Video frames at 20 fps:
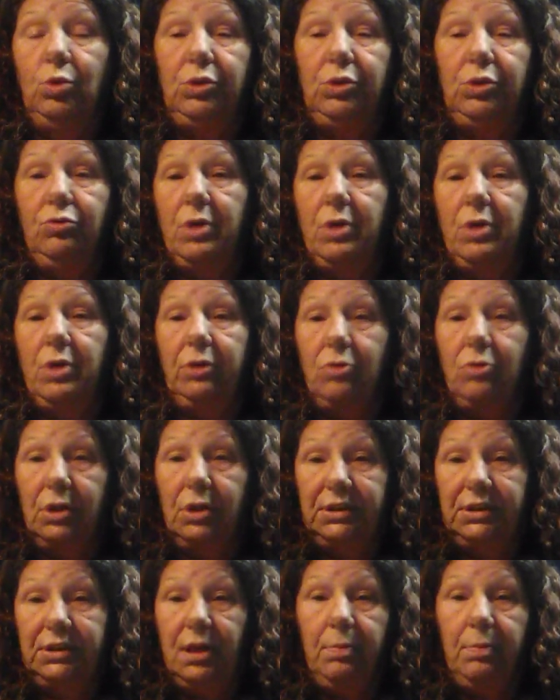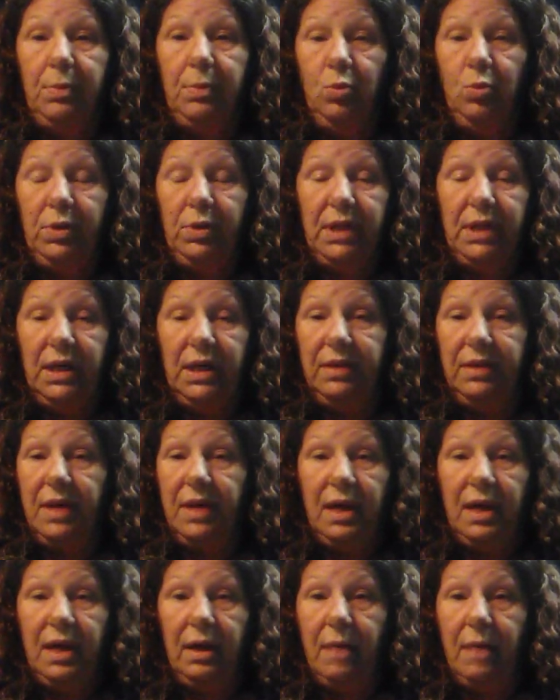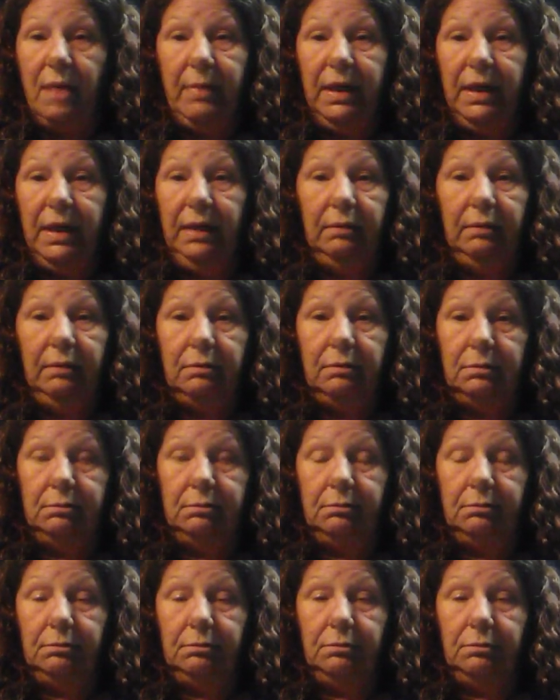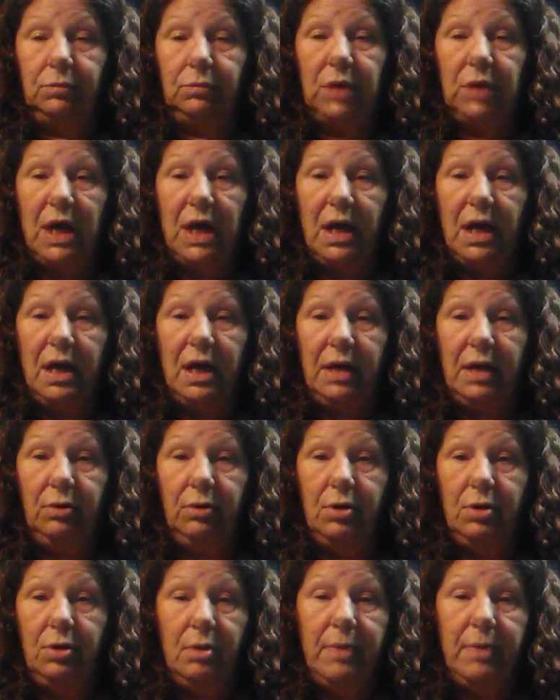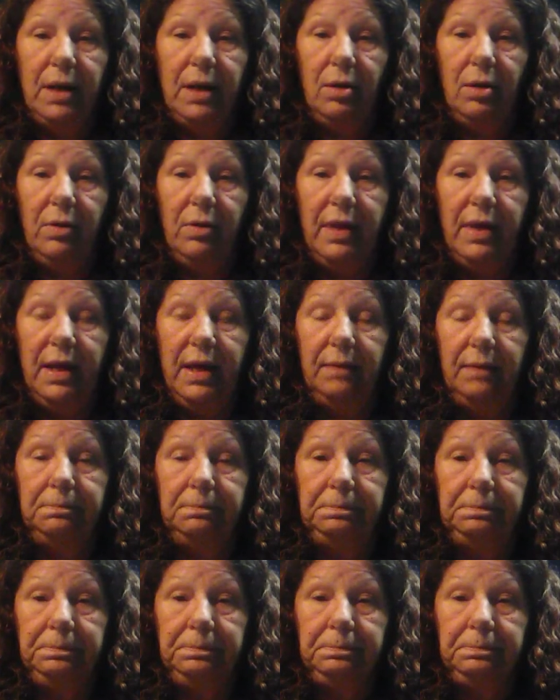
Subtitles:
with the Red Cross helping with anything. I mean, I don't know about all that.